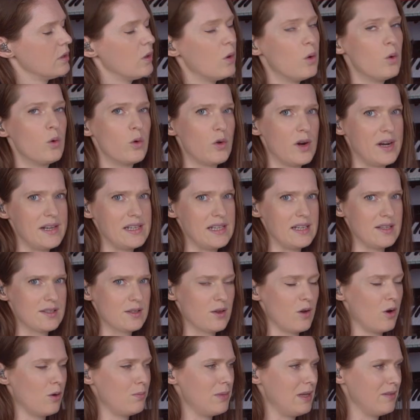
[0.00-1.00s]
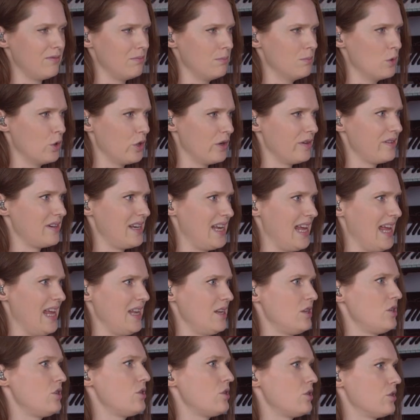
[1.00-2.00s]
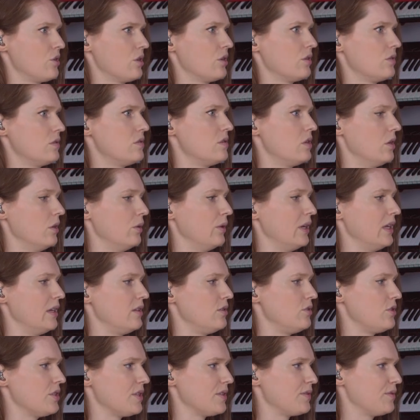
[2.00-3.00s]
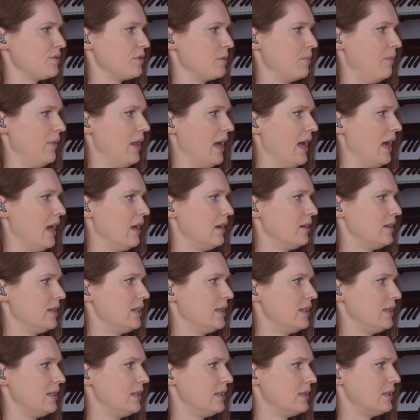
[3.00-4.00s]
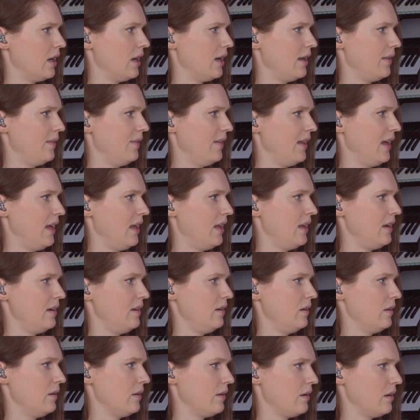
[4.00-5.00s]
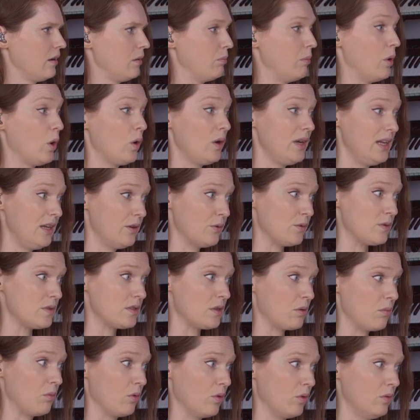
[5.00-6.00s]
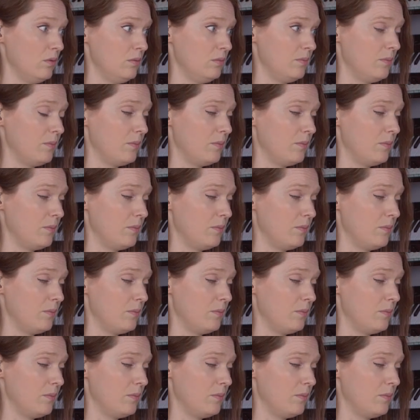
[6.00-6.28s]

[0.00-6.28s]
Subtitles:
Already it's got a bit more of an edge to it just from that. And then a poly ensemble.